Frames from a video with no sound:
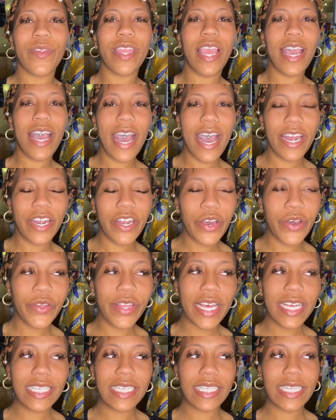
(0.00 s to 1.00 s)
I know
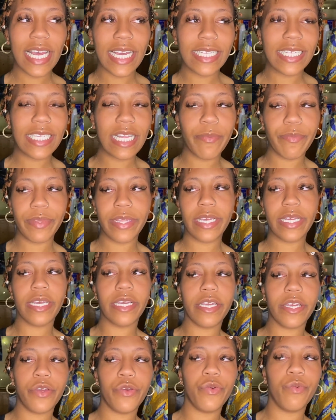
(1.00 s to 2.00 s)
that's like
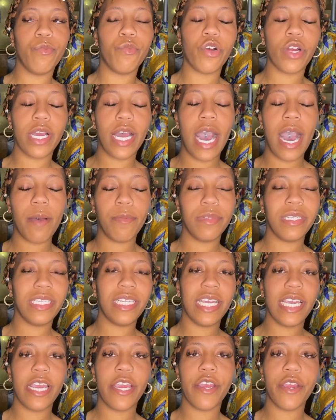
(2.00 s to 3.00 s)
something you more
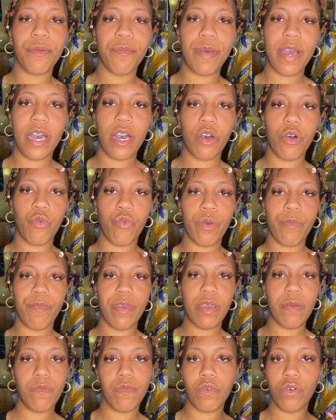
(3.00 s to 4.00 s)
commonly hear about when
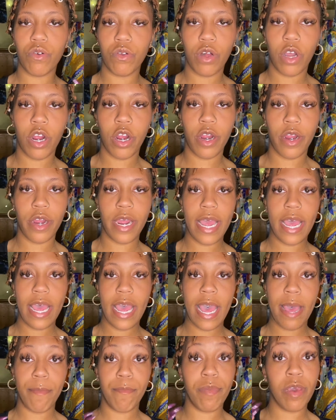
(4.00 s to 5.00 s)
people are
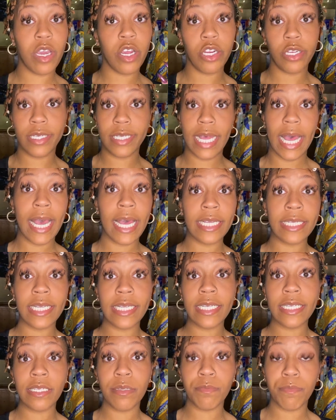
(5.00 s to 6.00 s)
at bigger
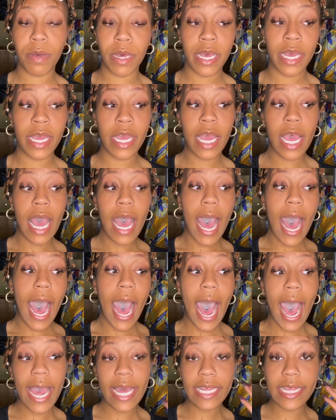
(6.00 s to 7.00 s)
sizes, but
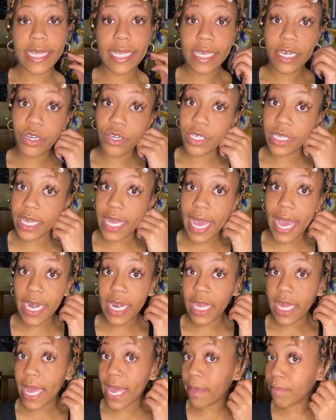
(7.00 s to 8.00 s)
I literally had a
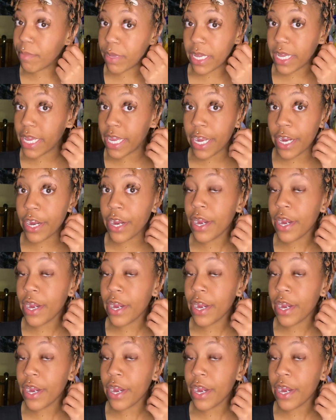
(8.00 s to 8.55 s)
cat butt ear.